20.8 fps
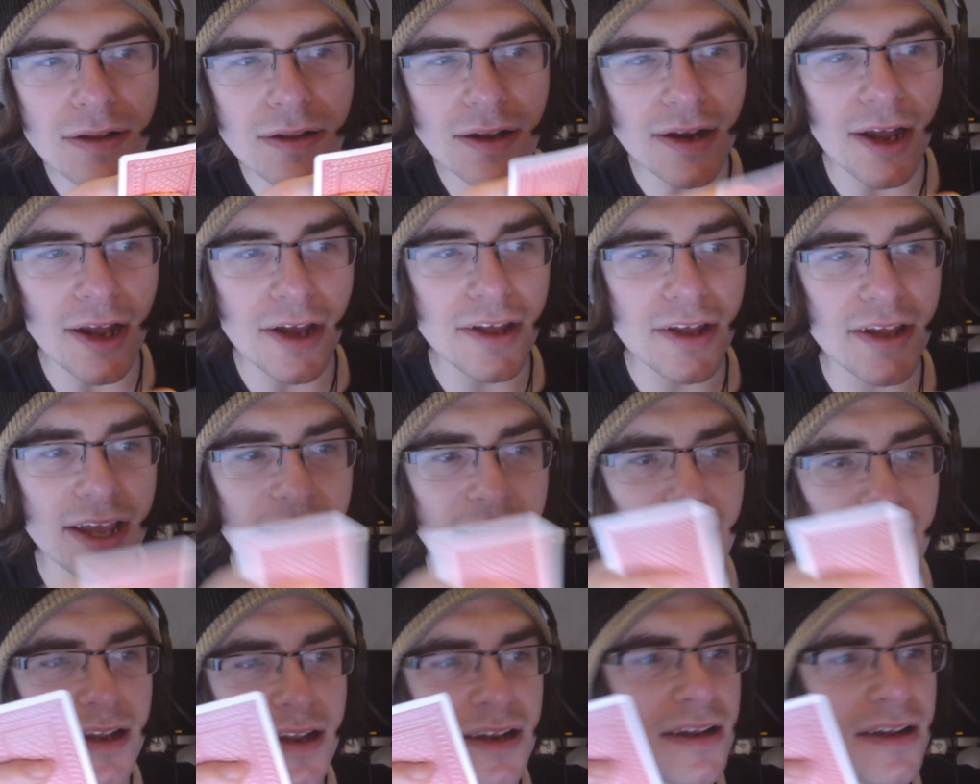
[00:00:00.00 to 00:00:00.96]
No, you
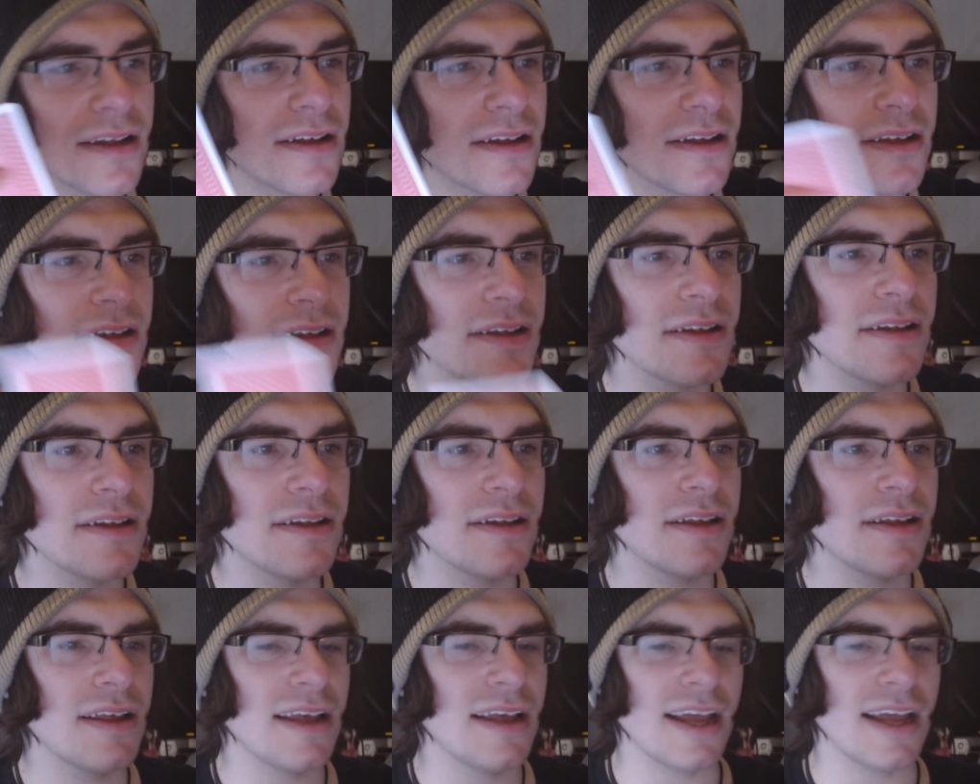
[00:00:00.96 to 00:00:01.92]
can't.
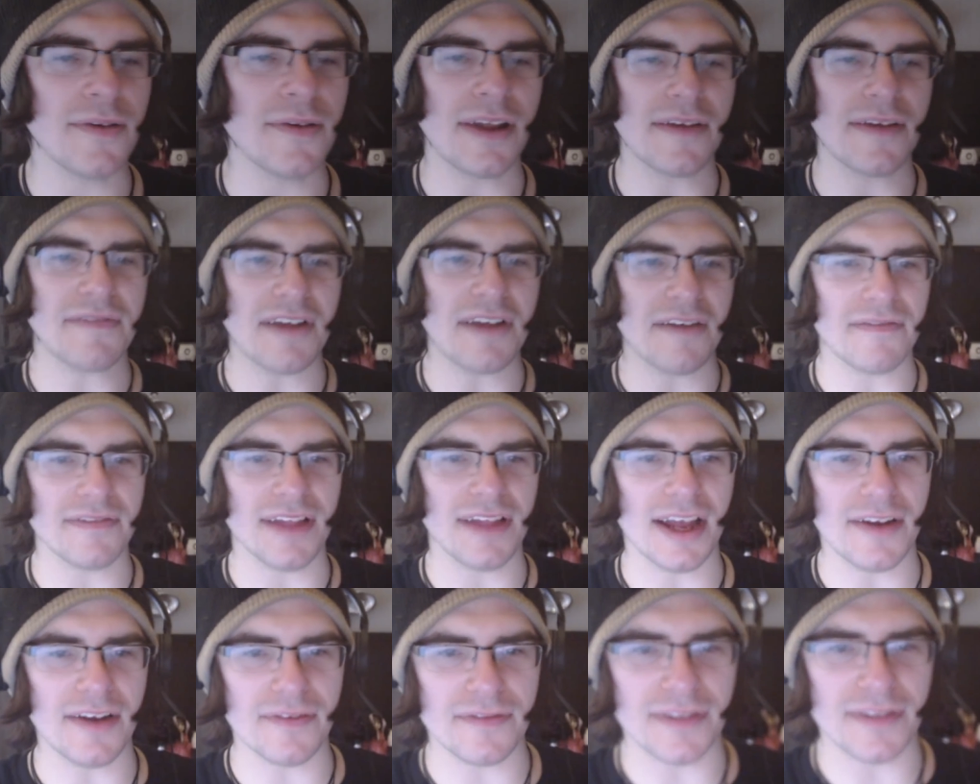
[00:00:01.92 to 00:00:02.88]
It would have to have
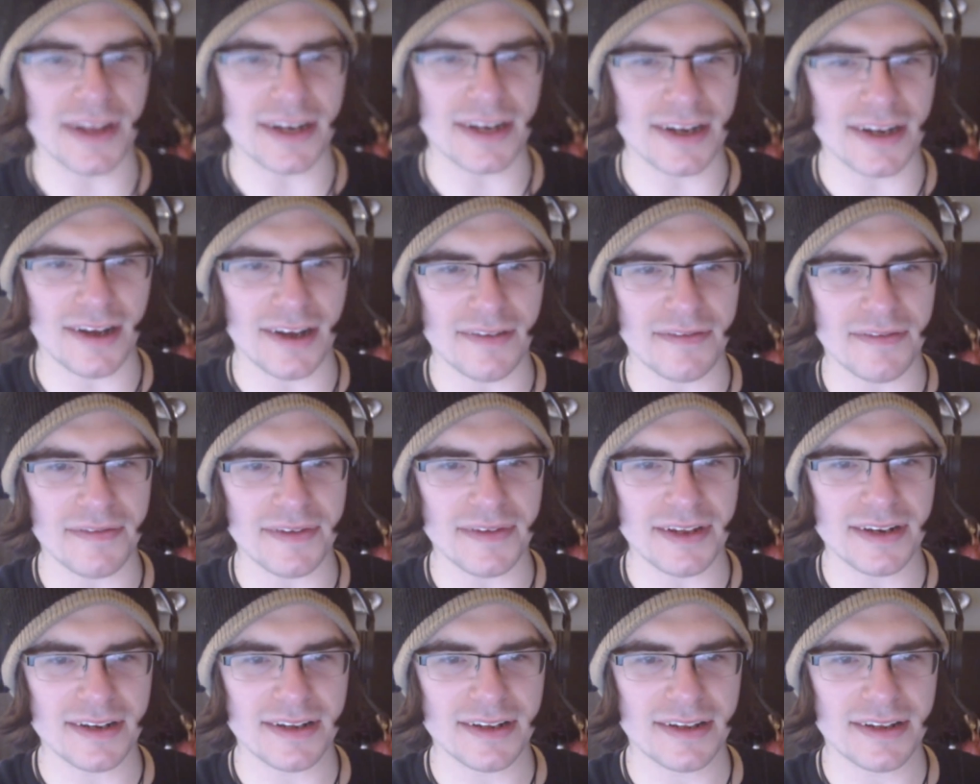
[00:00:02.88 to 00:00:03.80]
light reflecting off of it.